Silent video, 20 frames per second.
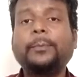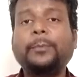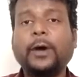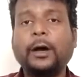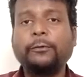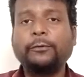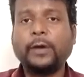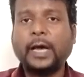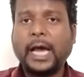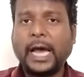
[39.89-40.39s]
help
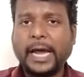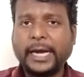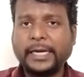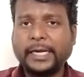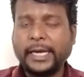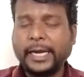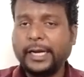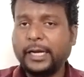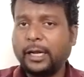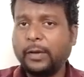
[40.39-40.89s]
of
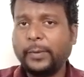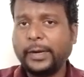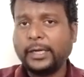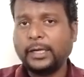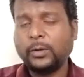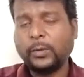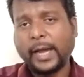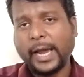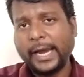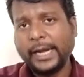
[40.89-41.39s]
an
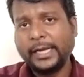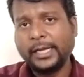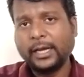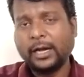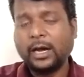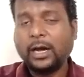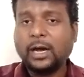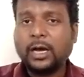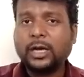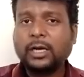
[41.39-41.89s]
innovative
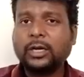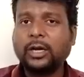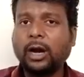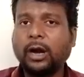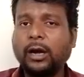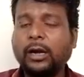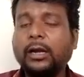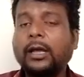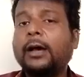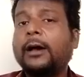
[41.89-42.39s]
idea
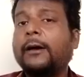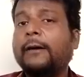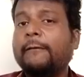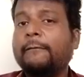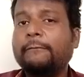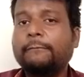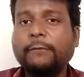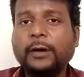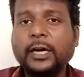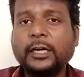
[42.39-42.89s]

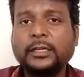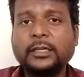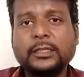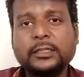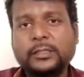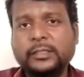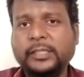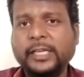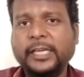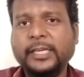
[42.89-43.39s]
called
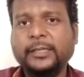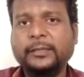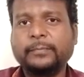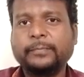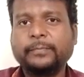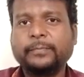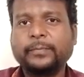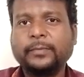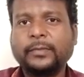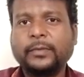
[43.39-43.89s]
Word
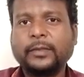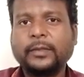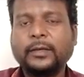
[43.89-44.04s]
C.